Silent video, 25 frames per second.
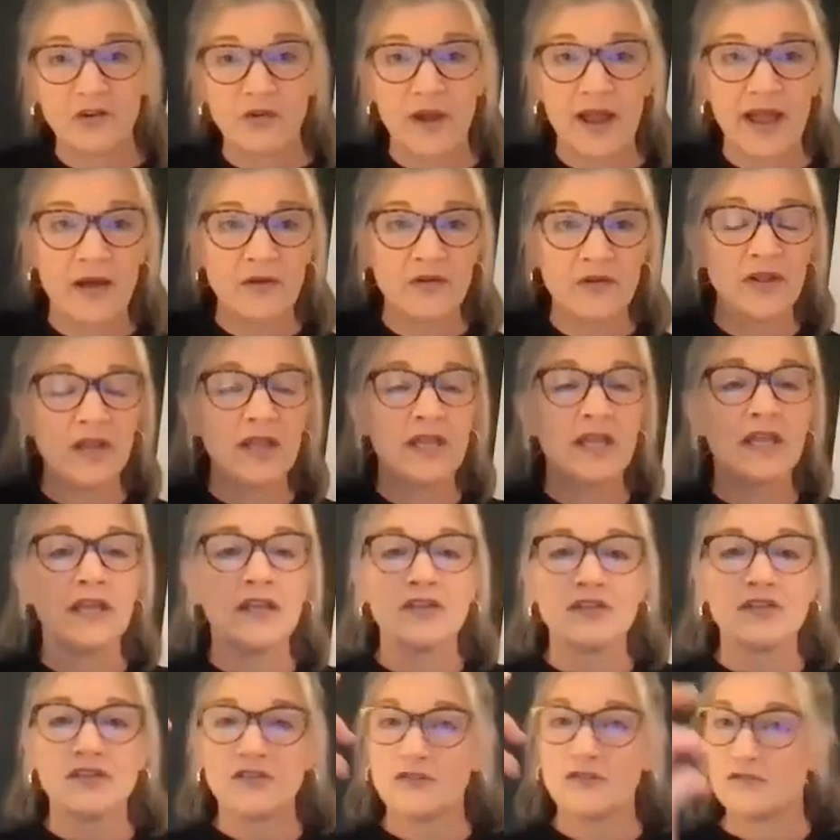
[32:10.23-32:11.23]
the ground,
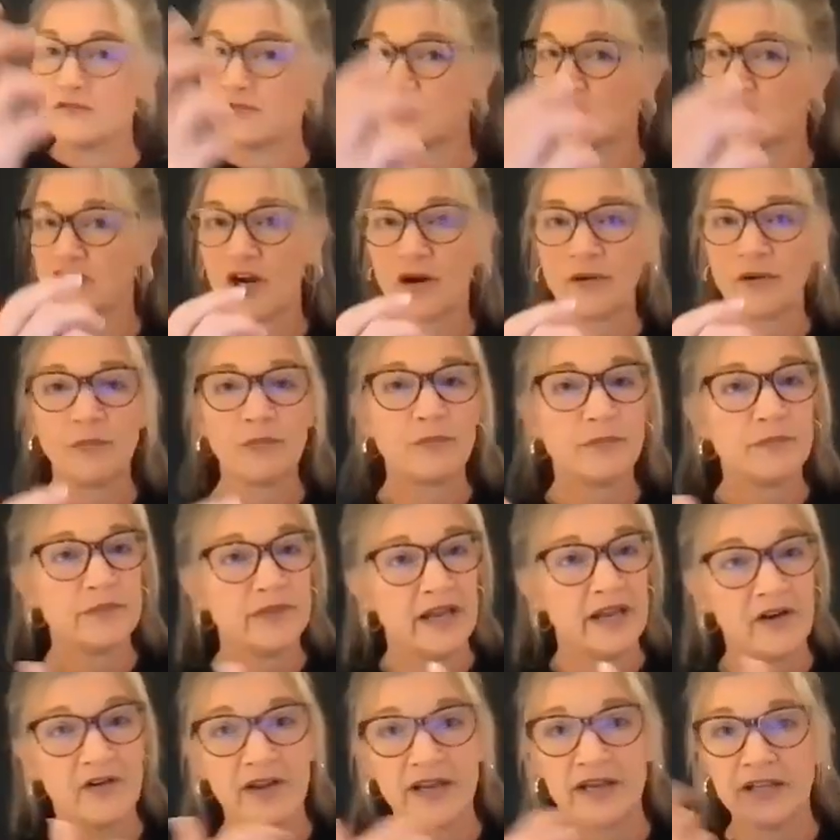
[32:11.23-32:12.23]
start
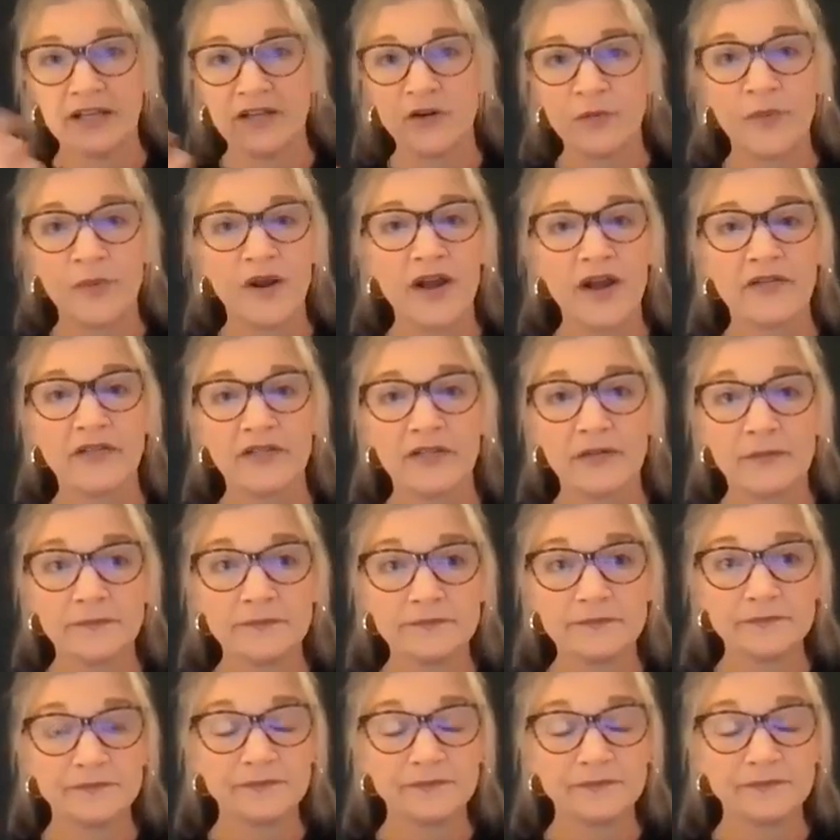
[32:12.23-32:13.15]
narrating your breath.